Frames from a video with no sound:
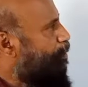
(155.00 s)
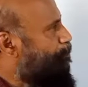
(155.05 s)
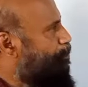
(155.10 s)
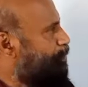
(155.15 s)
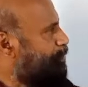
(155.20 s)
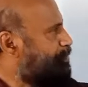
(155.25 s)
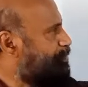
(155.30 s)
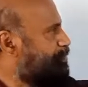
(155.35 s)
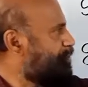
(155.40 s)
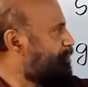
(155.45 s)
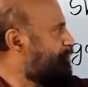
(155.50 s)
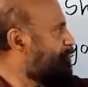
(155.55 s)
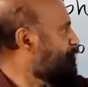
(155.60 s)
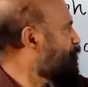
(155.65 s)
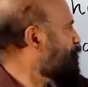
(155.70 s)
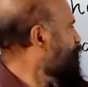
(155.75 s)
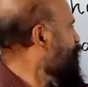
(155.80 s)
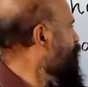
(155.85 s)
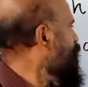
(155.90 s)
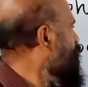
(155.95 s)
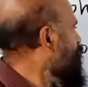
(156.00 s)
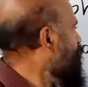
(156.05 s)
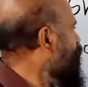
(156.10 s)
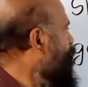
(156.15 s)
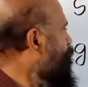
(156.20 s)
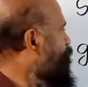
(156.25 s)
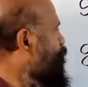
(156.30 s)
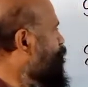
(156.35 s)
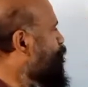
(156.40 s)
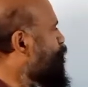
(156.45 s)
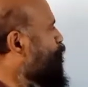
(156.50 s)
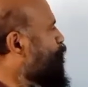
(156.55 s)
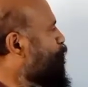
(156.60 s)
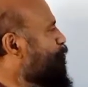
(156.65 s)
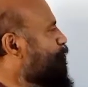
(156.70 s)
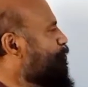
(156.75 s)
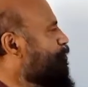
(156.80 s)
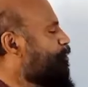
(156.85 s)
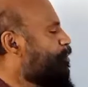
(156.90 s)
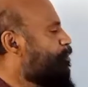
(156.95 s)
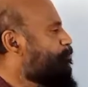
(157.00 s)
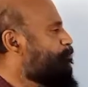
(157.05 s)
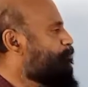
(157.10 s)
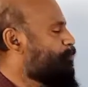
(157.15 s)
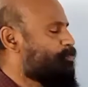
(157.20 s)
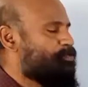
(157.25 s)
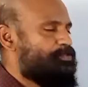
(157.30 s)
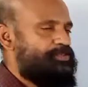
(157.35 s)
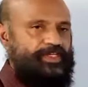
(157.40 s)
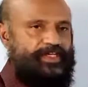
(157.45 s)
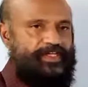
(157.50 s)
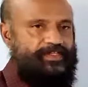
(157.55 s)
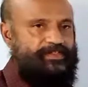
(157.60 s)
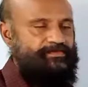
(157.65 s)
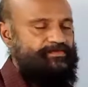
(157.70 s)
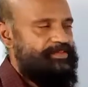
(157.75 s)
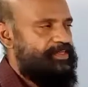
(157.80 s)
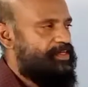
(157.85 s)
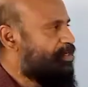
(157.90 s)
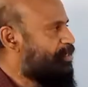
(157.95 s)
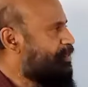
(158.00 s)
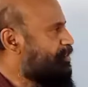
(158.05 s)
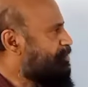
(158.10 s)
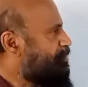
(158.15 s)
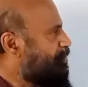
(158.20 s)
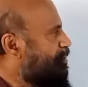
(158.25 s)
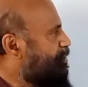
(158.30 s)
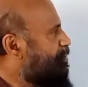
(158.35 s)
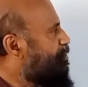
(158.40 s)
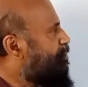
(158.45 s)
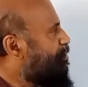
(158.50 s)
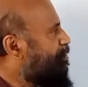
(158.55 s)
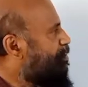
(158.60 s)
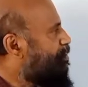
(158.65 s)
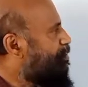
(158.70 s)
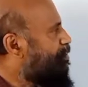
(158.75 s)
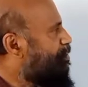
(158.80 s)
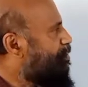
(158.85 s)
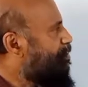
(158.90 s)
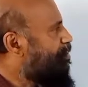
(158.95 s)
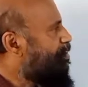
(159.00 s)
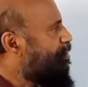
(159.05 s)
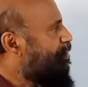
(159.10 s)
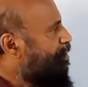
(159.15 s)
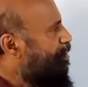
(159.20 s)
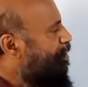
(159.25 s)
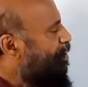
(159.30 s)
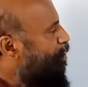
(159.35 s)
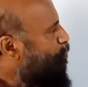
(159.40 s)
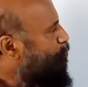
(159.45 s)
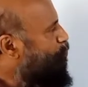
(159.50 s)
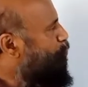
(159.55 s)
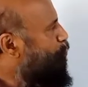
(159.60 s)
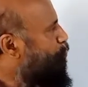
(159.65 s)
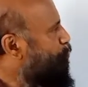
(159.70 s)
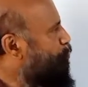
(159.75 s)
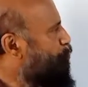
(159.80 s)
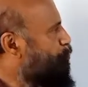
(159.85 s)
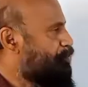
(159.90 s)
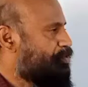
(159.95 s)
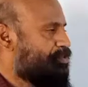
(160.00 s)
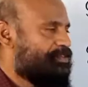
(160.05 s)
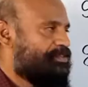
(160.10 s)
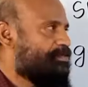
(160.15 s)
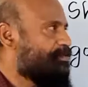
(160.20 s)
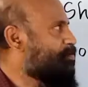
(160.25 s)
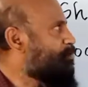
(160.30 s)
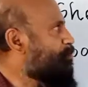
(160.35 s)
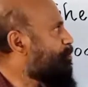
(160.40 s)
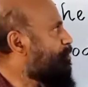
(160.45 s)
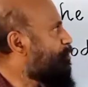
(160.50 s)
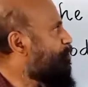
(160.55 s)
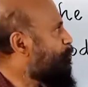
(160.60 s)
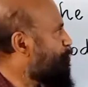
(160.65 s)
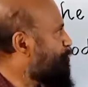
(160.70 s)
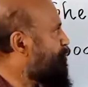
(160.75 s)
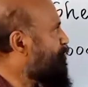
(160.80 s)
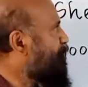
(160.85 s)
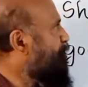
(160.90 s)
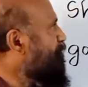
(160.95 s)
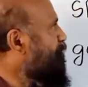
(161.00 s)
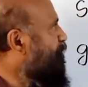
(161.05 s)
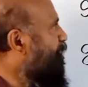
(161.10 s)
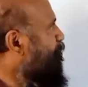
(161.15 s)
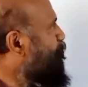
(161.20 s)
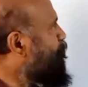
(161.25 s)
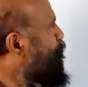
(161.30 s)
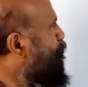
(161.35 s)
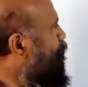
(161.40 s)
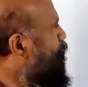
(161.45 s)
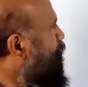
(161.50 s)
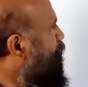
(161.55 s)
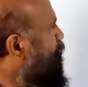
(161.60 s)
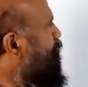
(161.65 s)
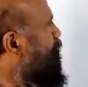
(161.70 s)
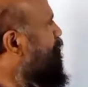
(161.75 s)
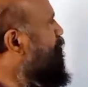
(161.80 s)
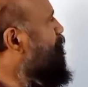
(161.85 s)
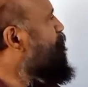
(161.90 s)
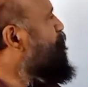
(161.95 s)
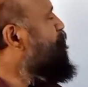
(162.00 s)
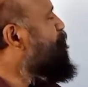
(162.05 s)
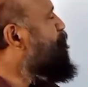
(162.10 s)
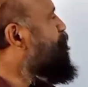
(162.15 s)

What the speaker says: appreciation of good music. Let us see how to use question tag for this.